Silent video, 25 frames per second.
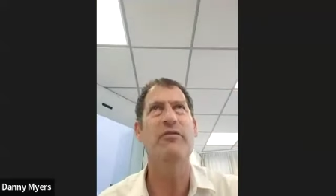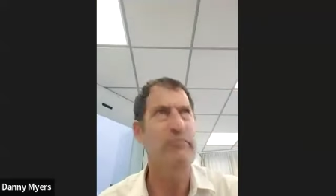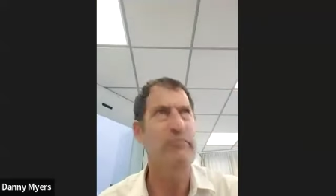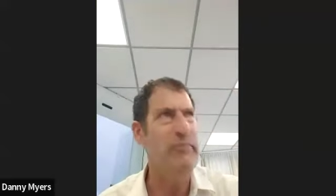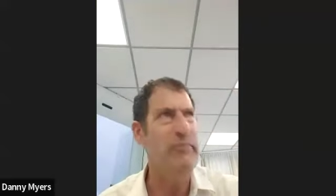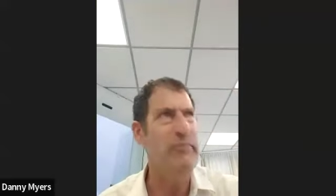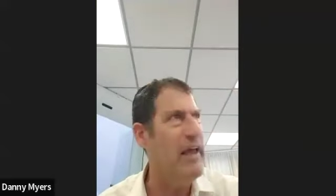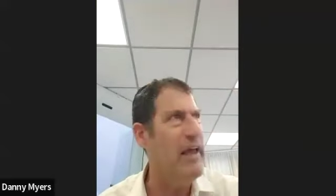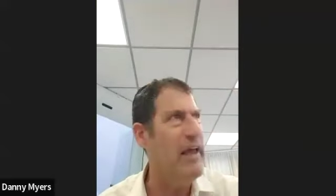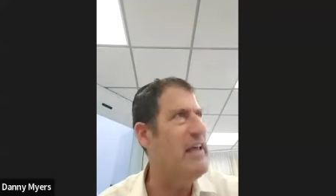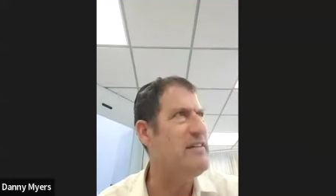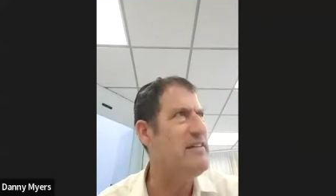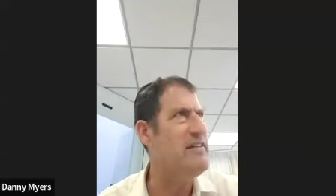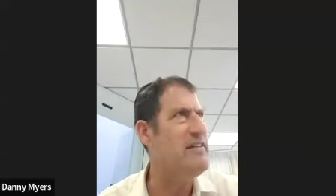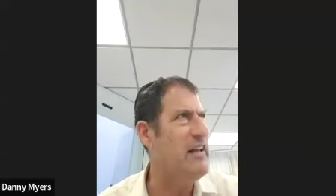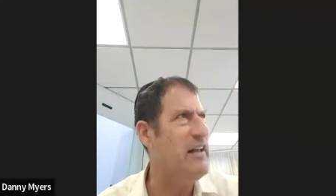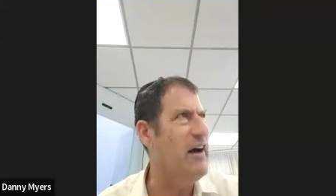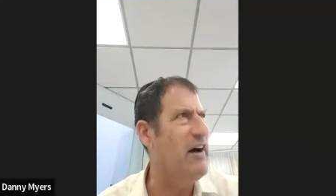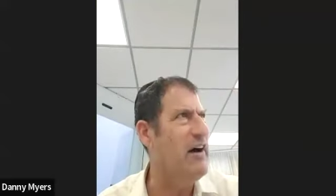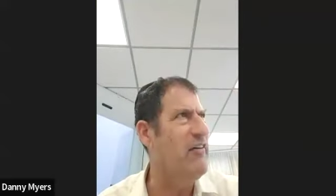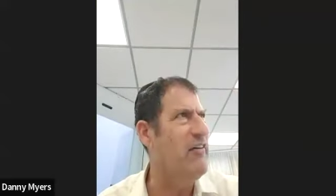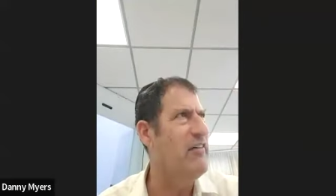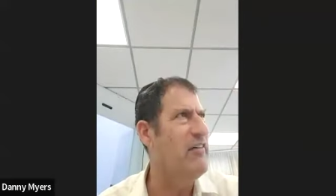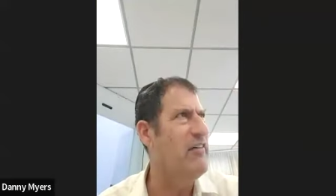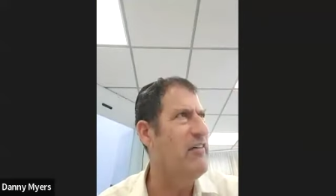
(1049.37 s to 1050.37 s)
Amazing,
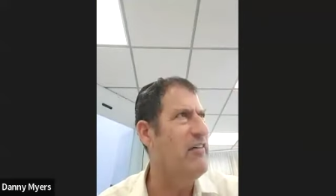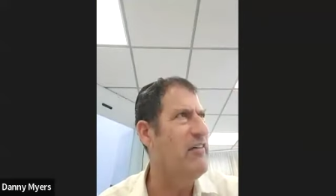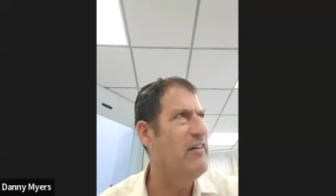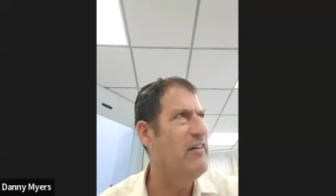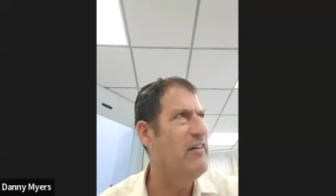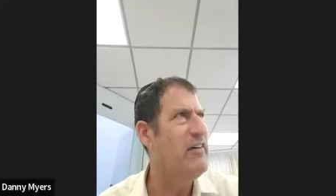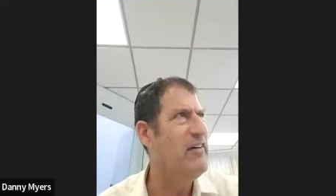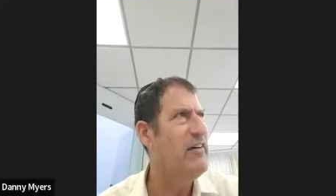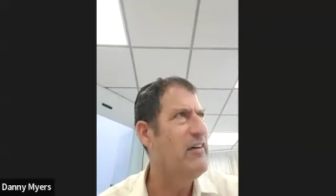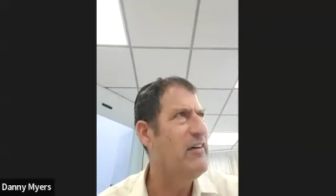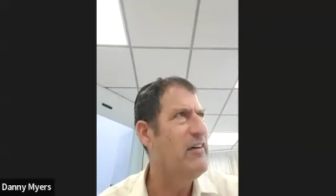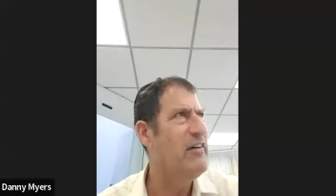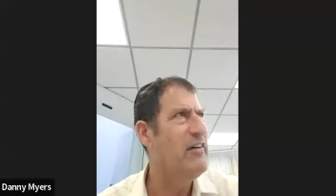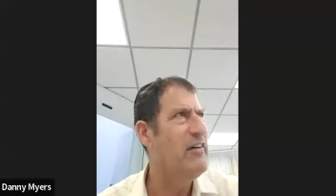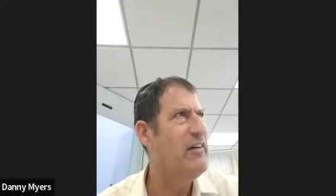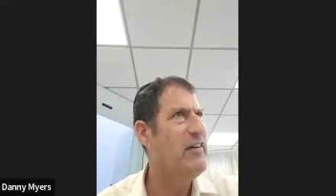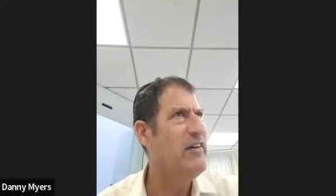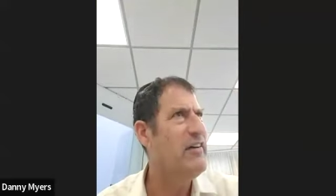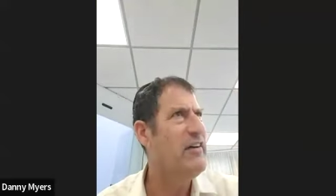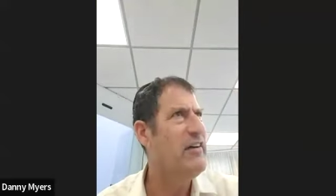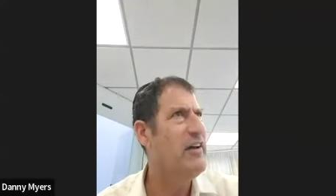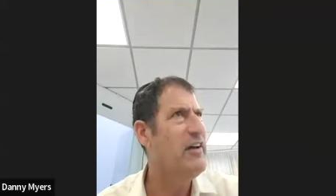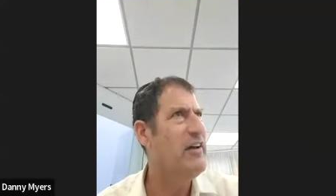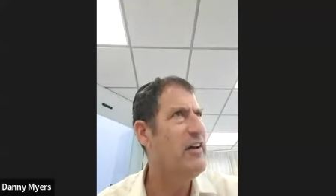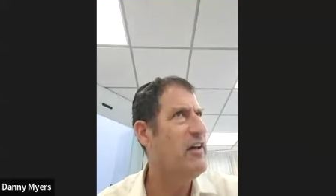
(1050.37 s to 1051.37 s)
no?
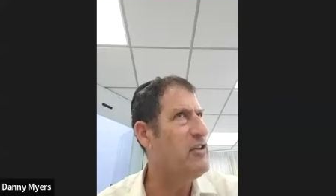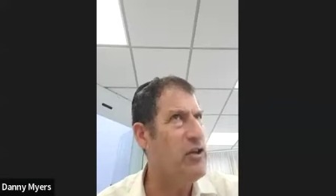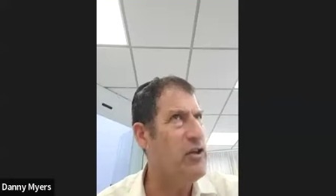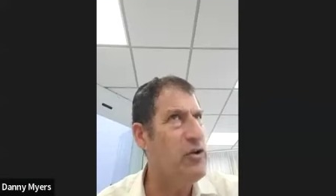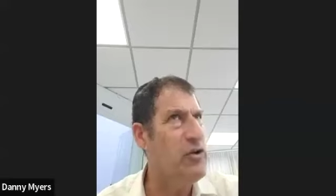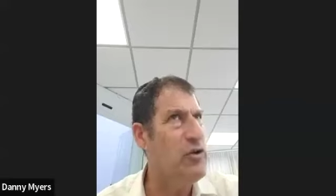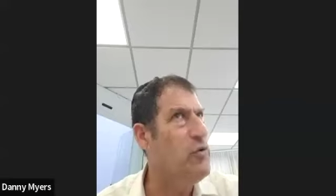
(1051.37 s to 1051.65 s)
The